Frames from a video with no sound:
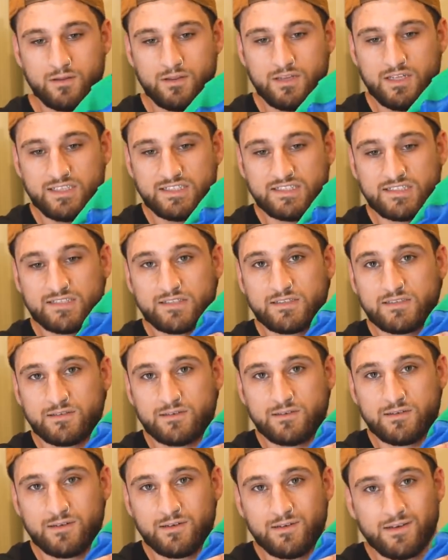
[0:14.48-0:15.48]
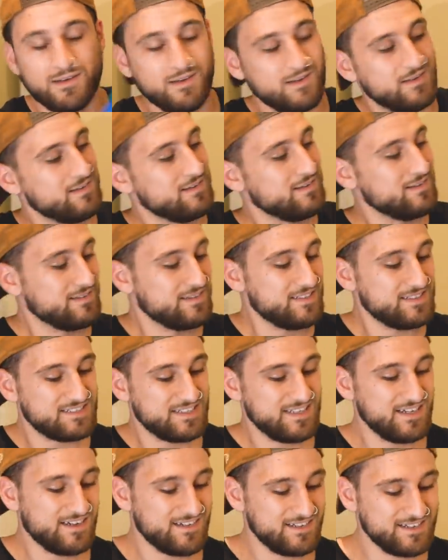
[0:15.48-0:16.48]
this this
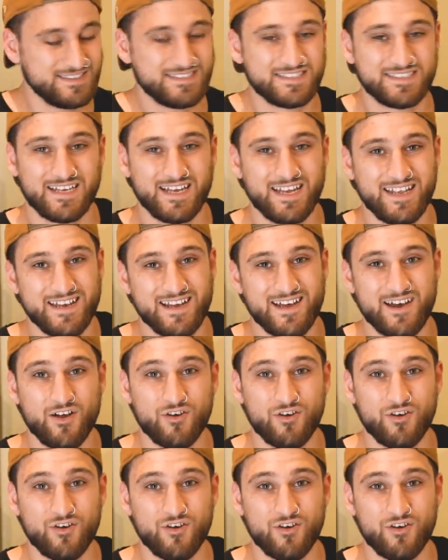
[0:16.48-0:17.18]
here is an